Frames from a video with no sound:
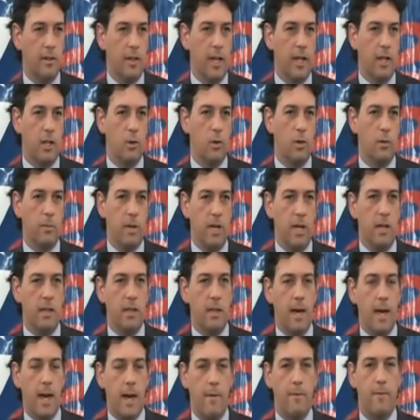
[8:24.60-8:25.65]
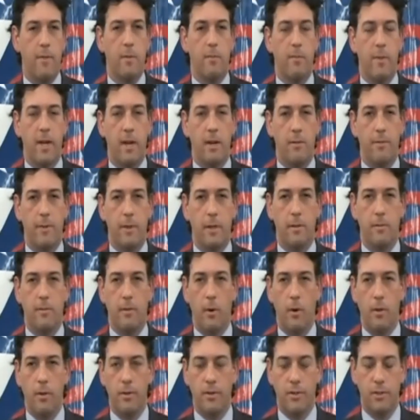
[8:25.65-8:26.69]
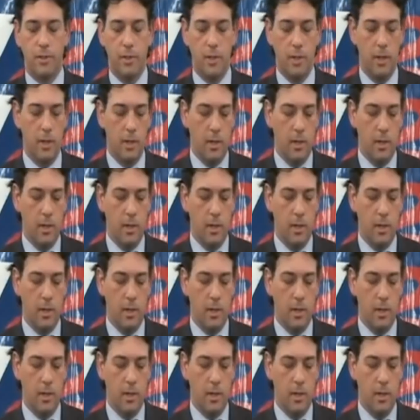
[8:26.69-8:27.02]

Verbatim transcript: like you and me. They have the benefit of all this,